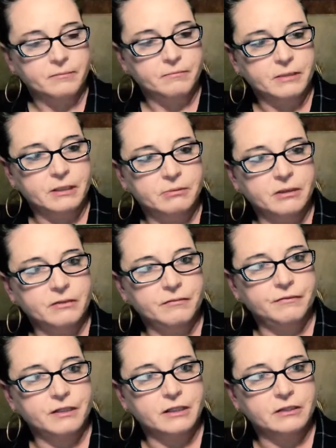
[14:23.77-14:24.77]
Maybe if
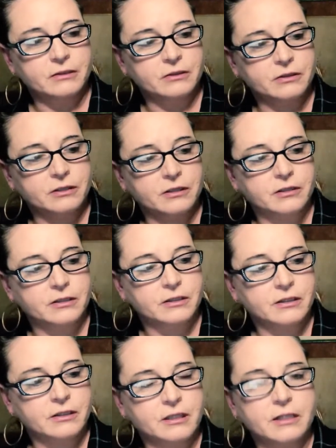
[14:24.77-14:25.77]
I look
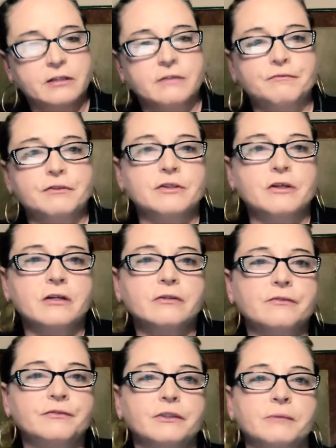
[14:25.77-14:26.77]
at the
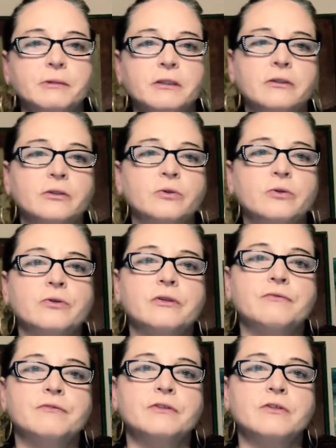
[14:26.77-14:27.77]
photographer, I'm going to Google the
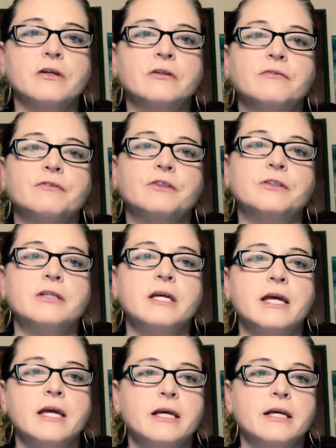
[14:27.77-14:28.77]
photographer
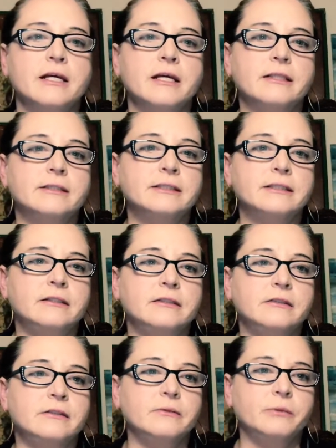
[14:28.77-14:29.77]
and
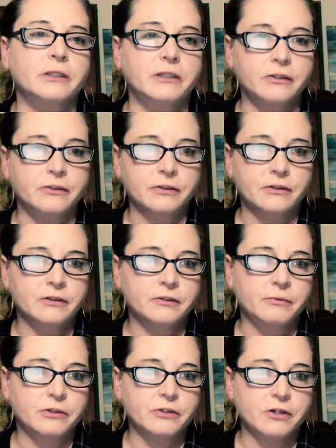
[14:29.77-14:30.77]
see what year
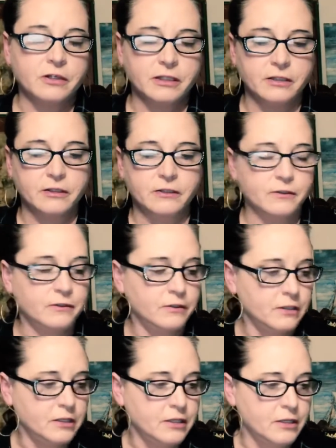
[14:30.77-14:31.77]
we're talking here.
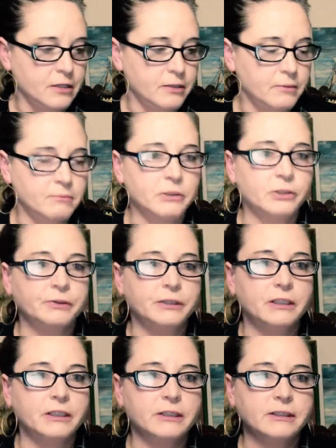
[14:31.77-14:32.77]

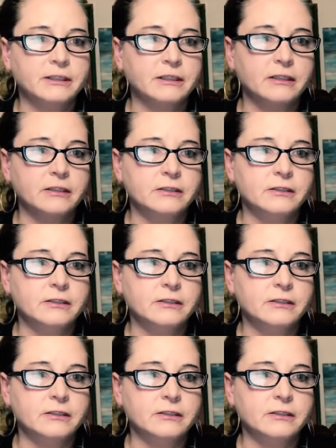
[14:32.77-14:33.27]
Murray and Son,